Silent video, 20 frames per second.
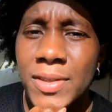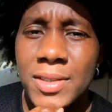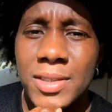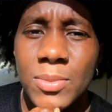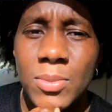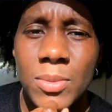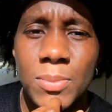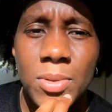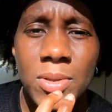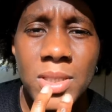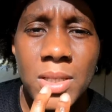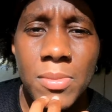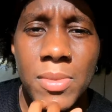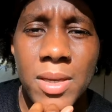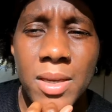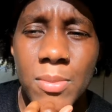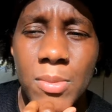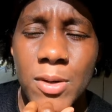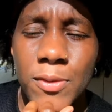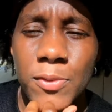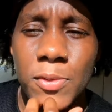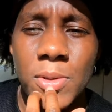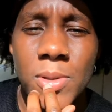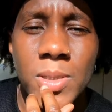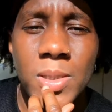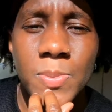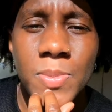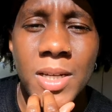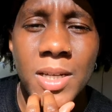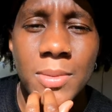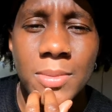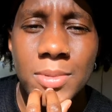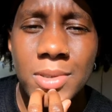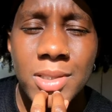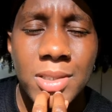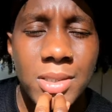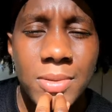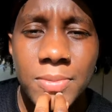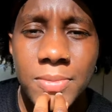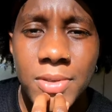someone put something in my food and spiked
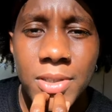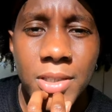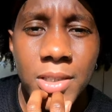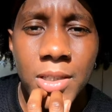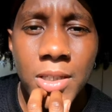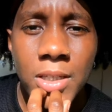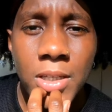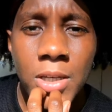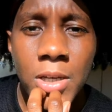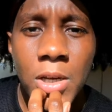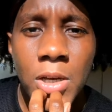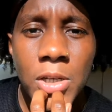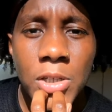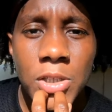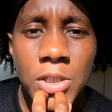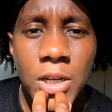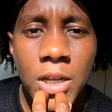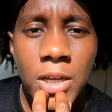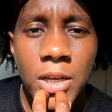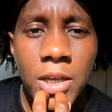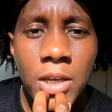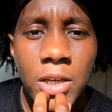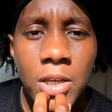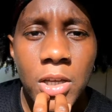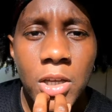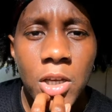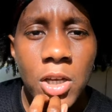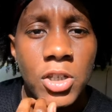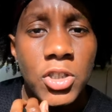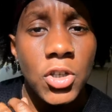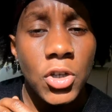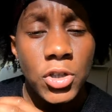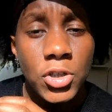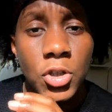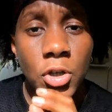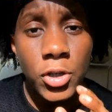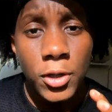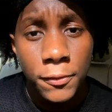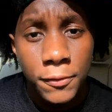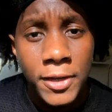me or something. She's like,
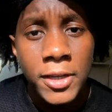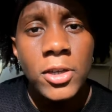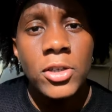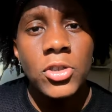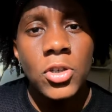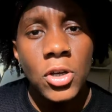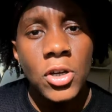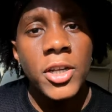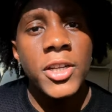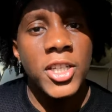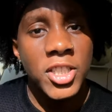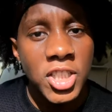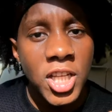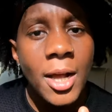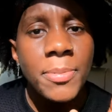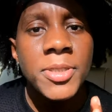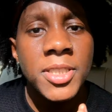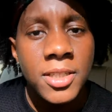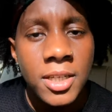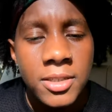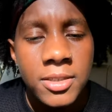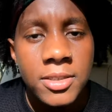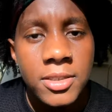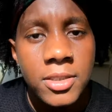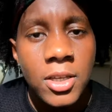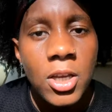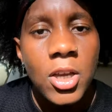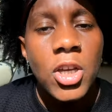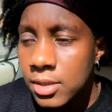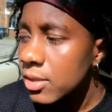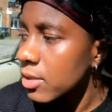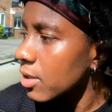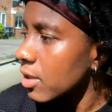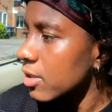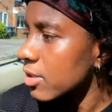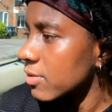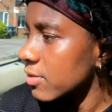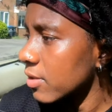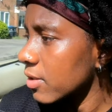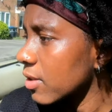so you think you're talking a substance? I
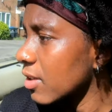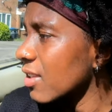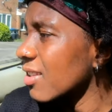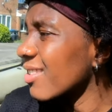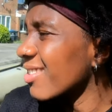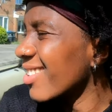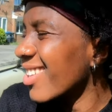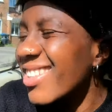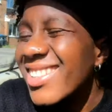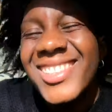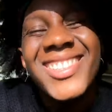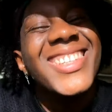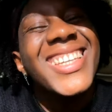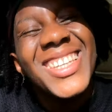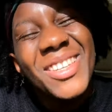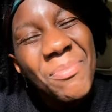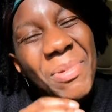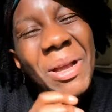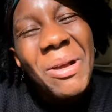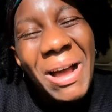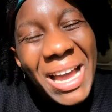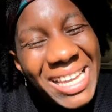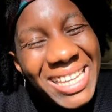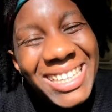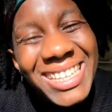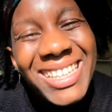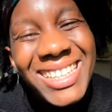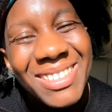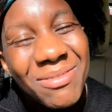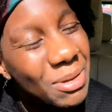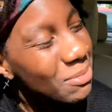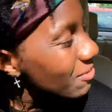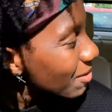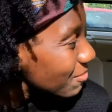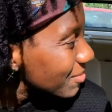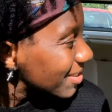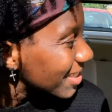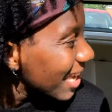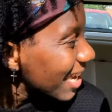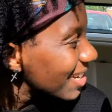was thinking, be quiet. My
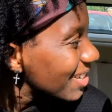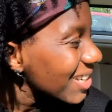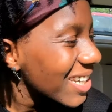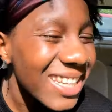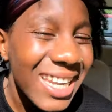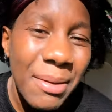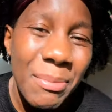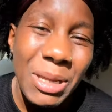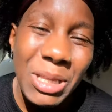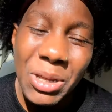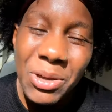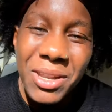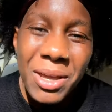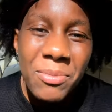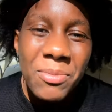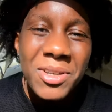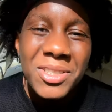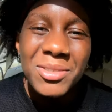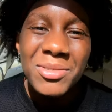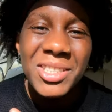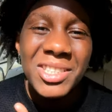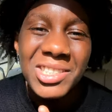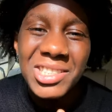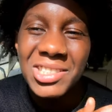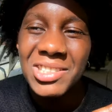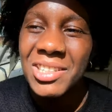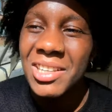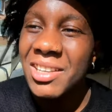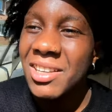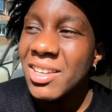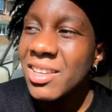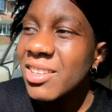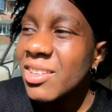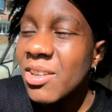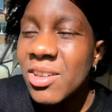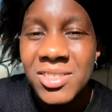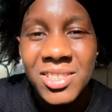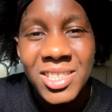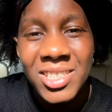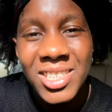mum's there looking at me. You know them ones where you
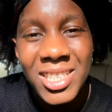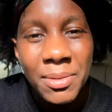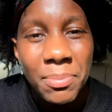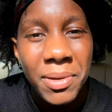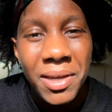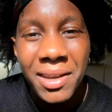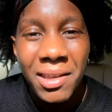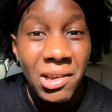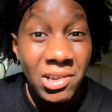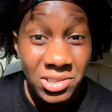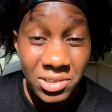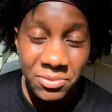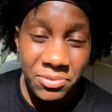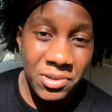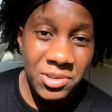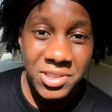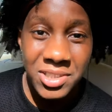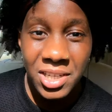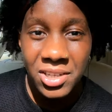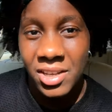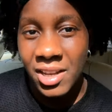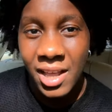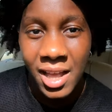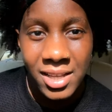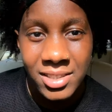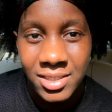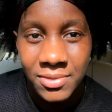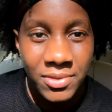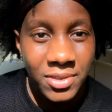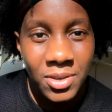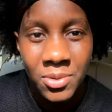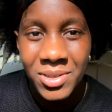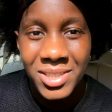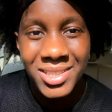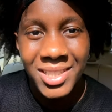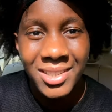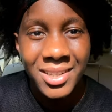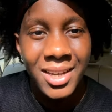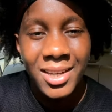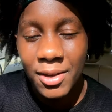go to the GP and they ask if you're sexually active. You don't want to
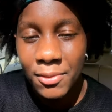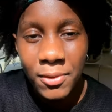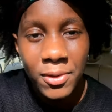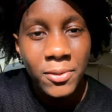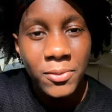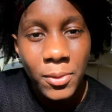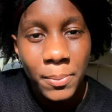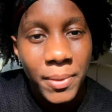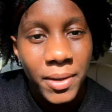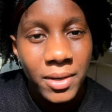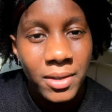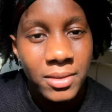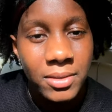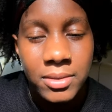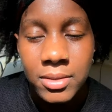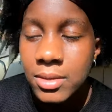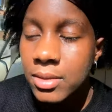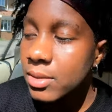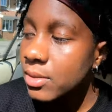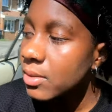say nothing in front of your parents.